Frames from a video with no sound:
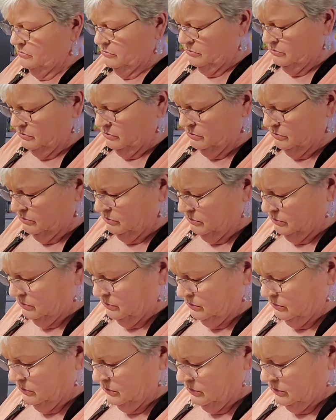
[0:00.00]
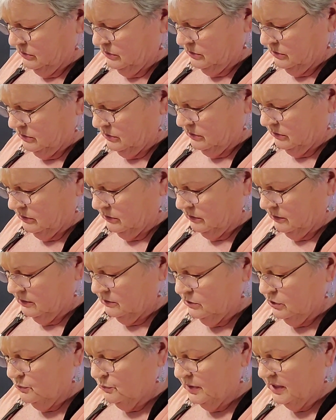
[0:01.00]
and an 8-ounce
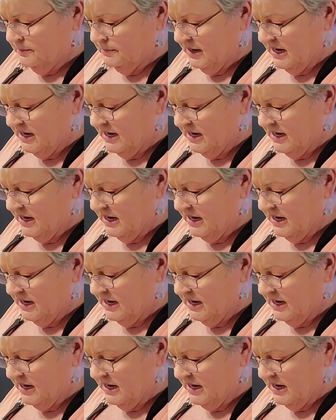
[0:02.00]
block